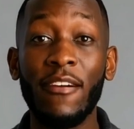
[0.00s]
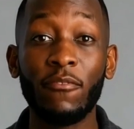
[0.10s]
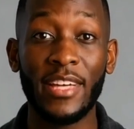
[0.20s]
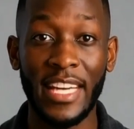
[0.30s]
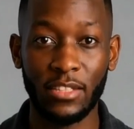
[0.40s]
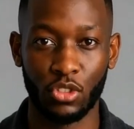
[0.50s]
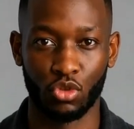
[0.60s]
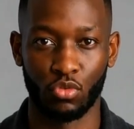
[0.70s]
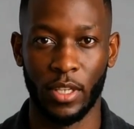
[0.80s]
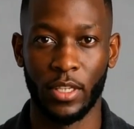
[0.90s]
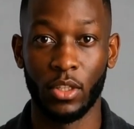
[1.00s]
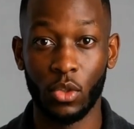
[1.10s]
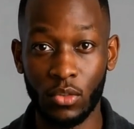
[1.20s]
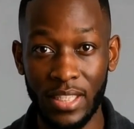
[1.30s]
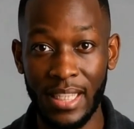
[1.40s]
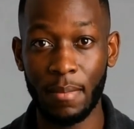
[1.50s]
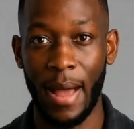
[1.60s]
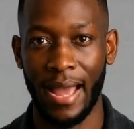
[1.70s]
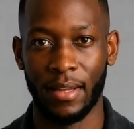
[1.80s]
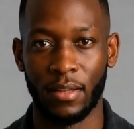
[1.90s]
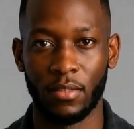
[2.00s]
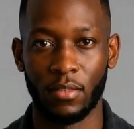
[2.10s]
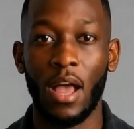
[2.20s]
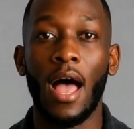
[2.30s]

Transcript: every industry use lead magnets.